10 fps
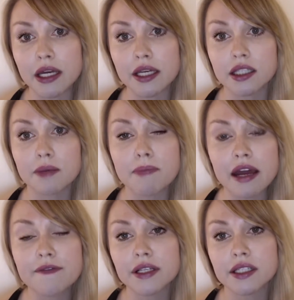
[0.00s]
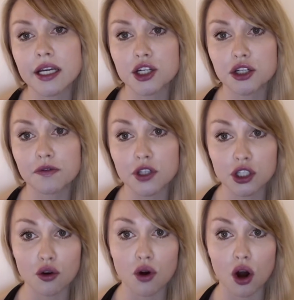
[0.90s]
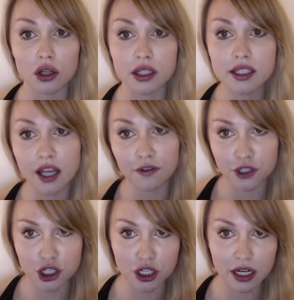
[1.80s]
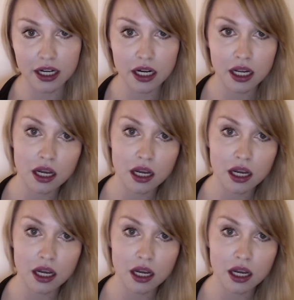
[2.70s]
is the manifestation of the so-called selfish gene.